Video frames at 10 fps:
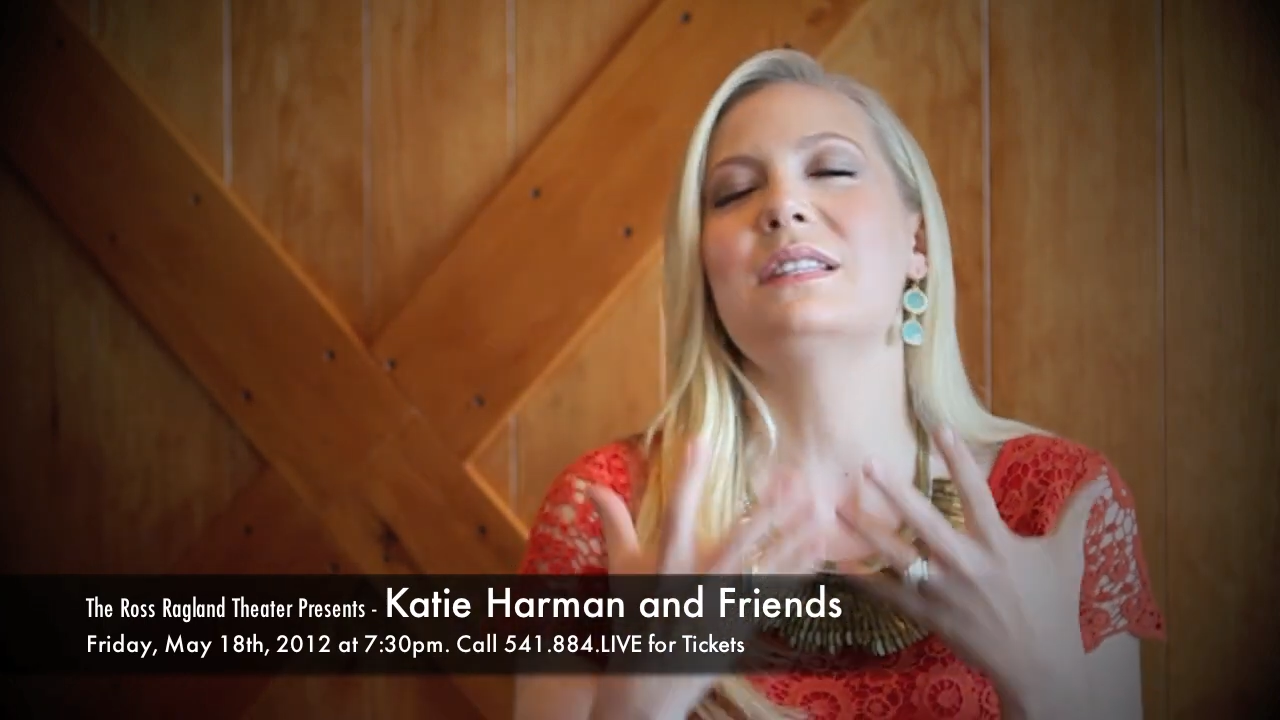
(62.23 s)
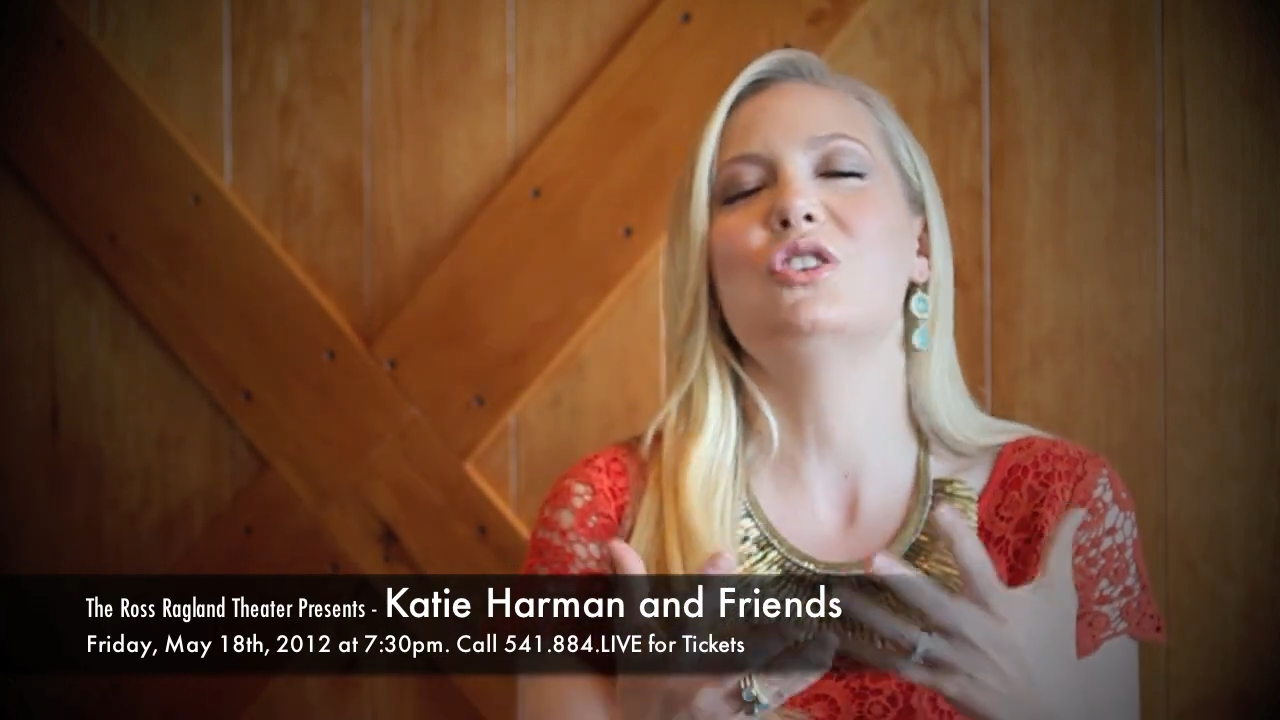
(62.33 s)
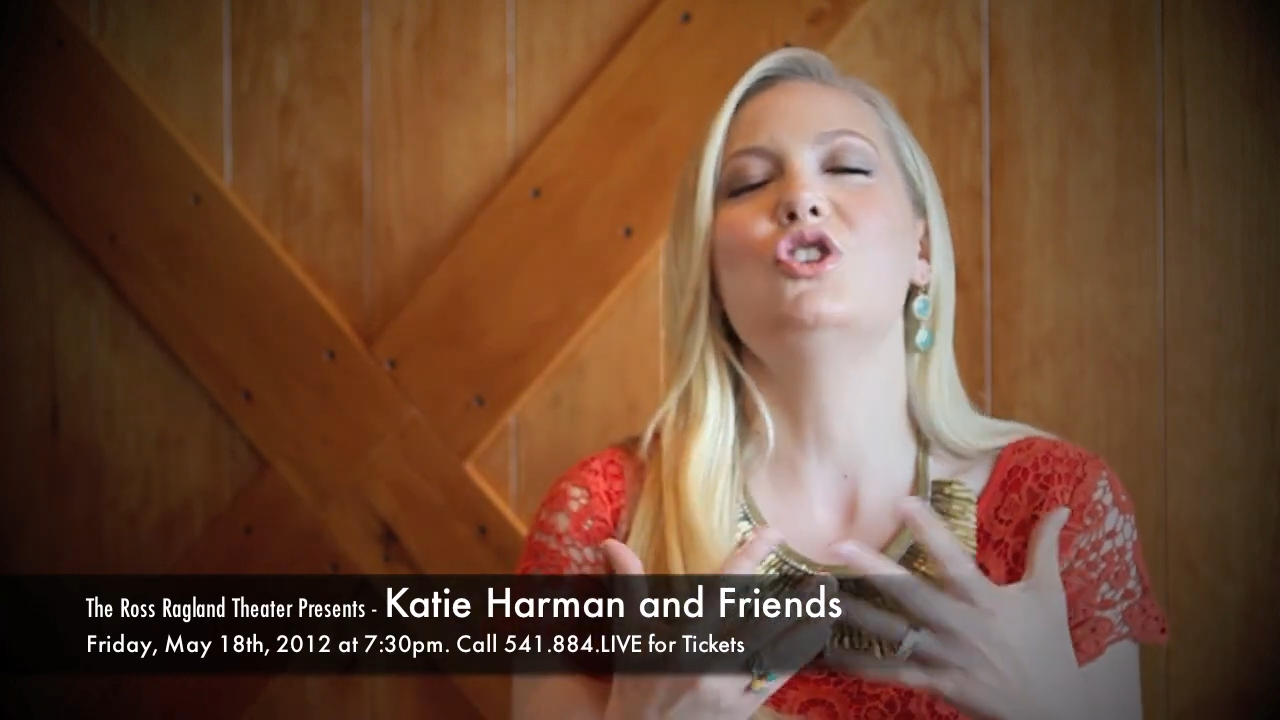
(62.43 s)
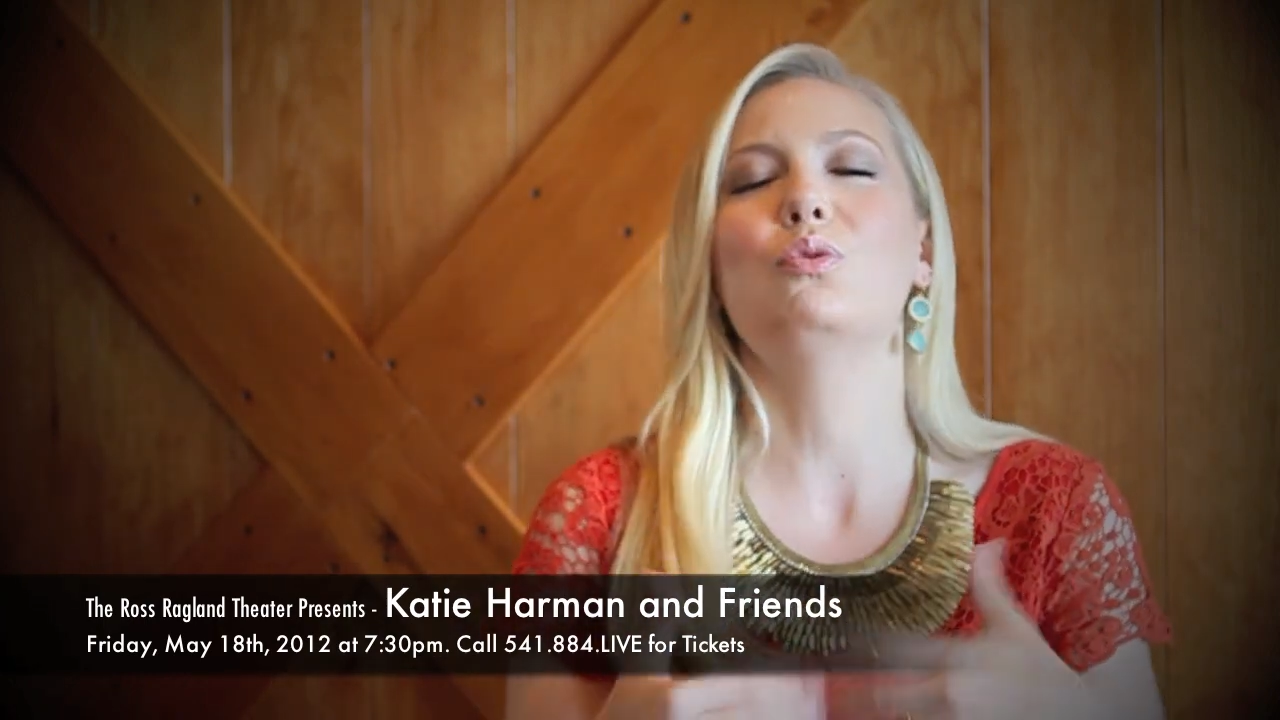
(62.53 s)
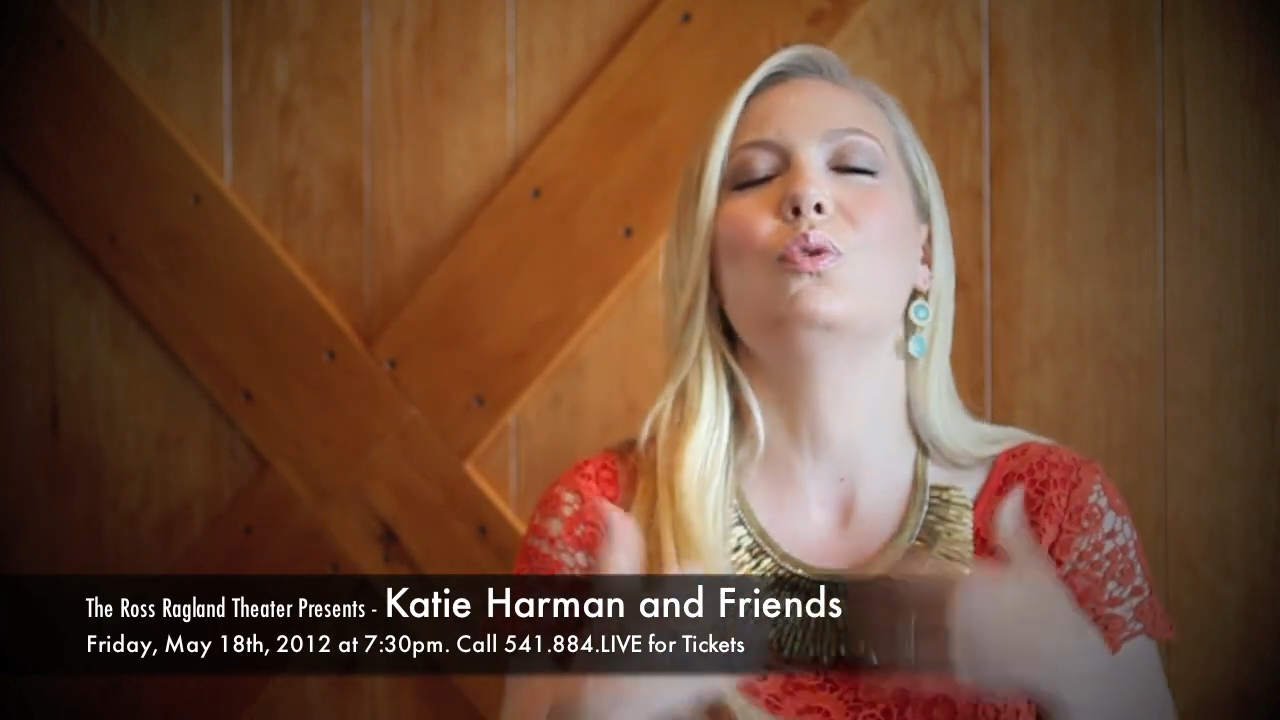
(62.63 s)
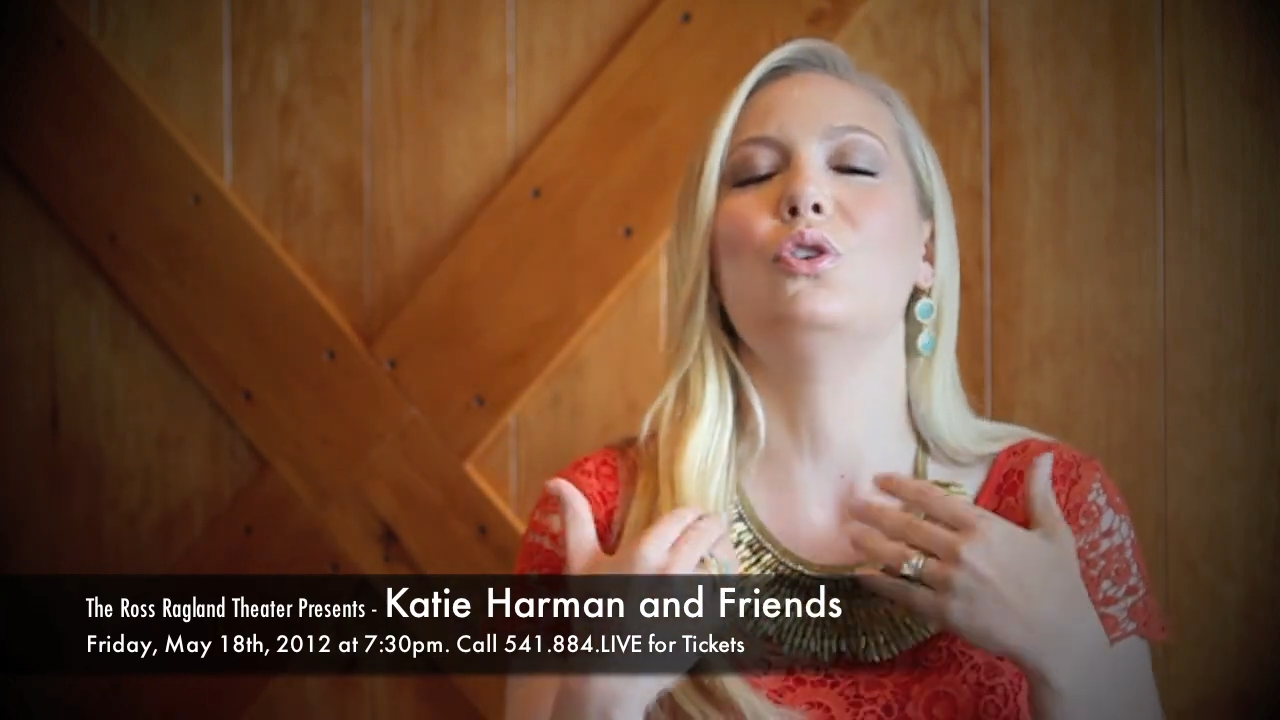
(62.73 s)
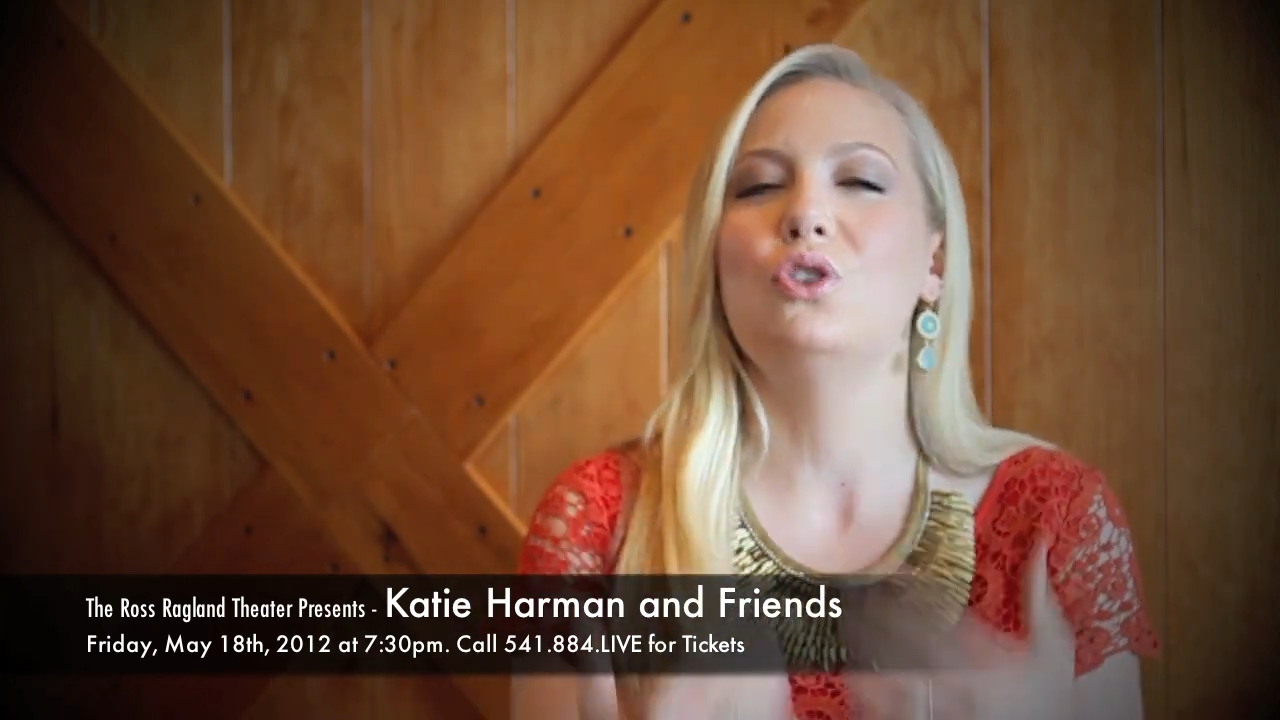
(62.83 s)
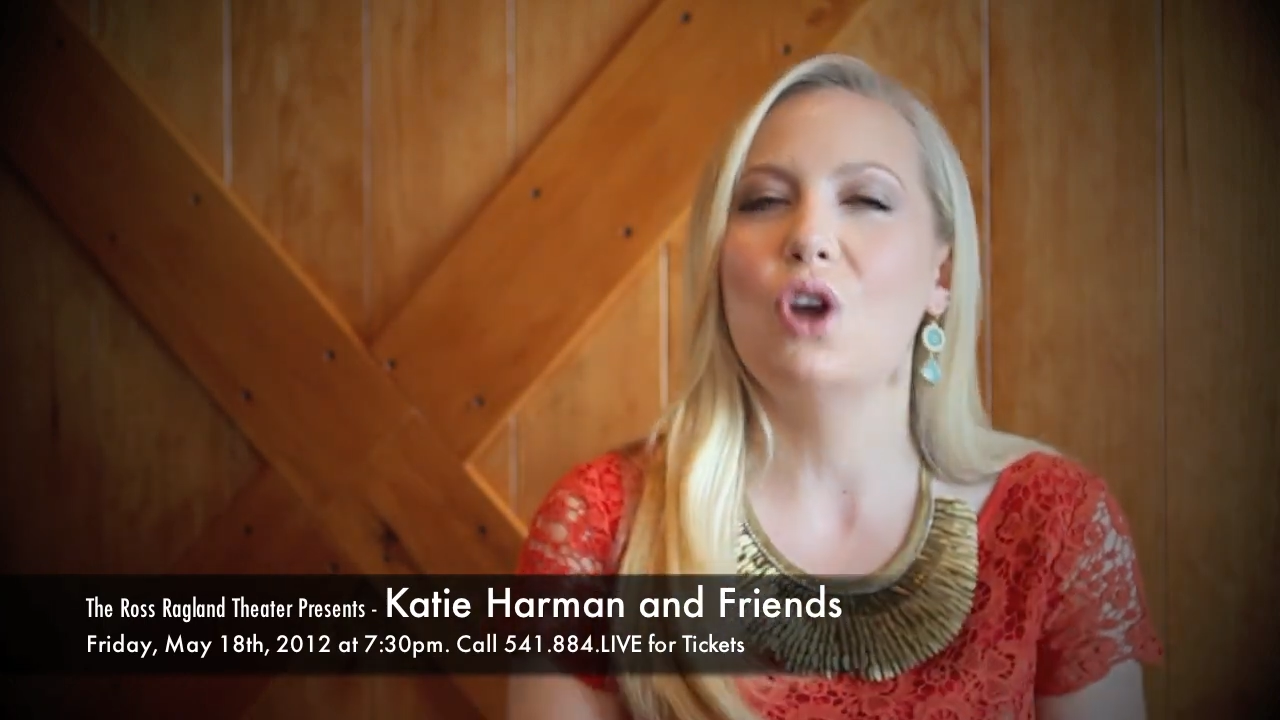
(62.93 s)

that you will